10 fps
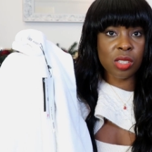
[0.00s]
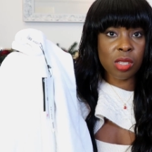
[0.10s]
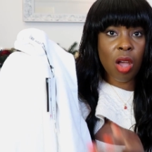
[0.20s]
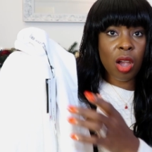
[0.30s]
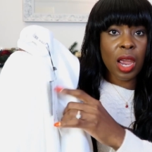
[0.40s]

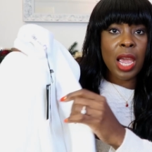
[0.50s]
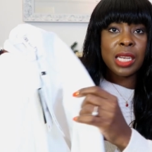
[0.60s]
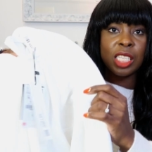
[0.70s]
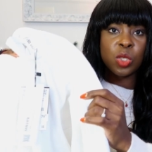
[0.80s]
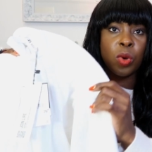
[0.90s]
snug
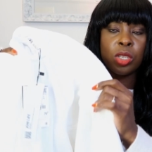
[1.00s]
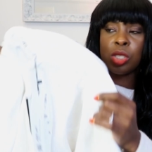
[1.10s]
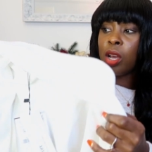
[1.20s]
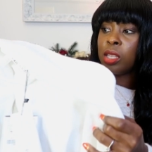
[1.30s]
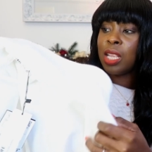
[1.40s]
this one
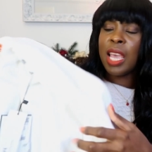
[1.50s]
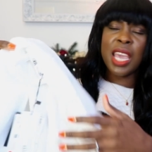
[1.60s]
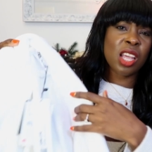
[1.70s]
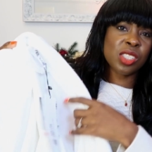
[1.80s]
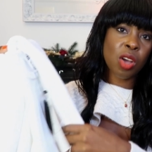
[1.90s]
does
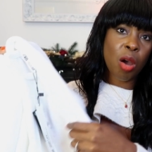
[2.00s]
it doesn't